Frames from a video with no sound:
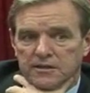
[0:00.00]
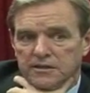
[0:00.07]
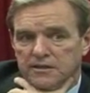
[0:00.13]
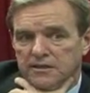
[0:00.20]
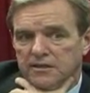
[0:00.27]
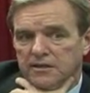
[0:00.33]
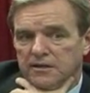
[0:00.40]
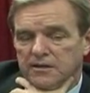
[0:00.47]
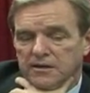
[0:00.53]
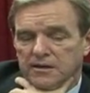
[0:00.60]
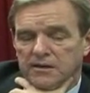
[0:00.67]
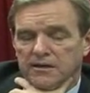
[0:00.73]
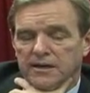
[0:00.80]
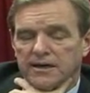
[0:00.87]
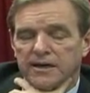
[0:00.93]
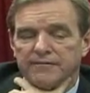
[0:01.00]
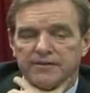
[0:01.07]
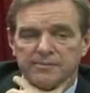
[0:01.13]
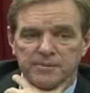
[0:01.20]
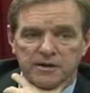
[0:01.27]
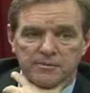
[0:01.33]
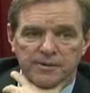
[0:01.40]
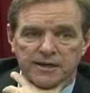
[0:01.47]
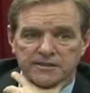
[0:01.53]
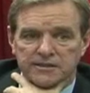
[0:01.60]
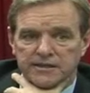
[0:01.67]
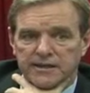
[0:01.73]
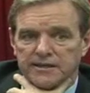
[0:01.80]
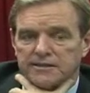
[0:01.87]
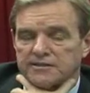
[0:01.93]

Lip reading: The NIV mailbox, again,